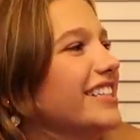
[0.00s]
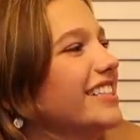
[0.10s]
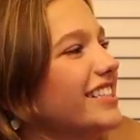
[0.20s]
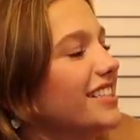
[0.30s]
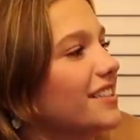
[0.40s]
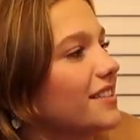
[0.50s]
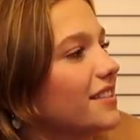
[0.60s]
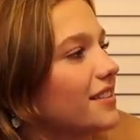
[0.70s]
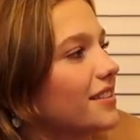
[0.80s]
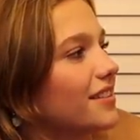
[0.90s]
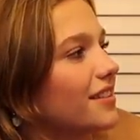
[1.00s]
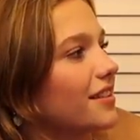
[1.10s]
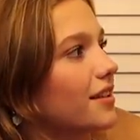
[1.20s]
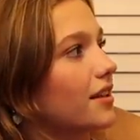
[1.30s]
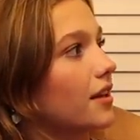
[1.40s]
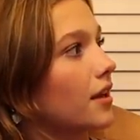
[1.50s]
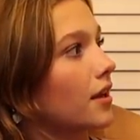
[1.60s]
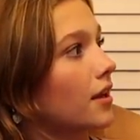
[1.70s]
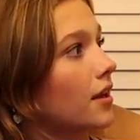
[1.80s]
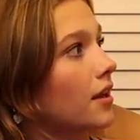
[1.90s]

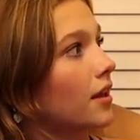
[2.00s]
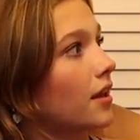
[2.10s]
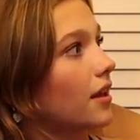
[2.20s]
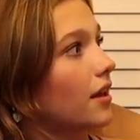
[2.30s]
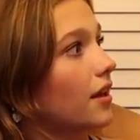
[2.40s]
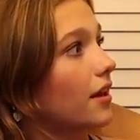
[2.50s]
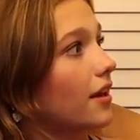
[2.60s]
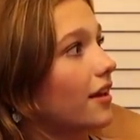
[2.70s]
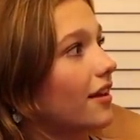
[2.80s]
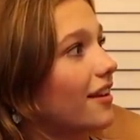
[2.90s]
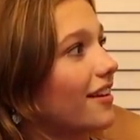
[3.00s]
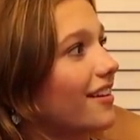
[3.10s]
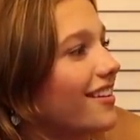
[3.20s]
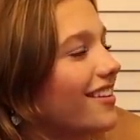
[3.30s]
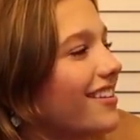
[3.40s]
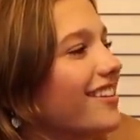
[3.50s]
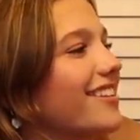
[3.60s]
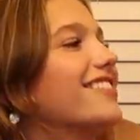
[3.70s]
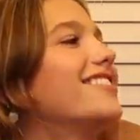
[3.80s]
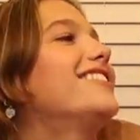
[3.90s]

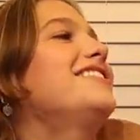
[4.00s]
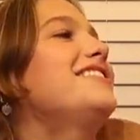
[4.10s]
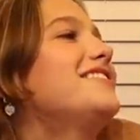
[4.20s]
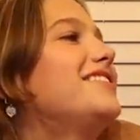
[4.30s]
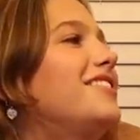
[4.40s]
The person shown says nothing.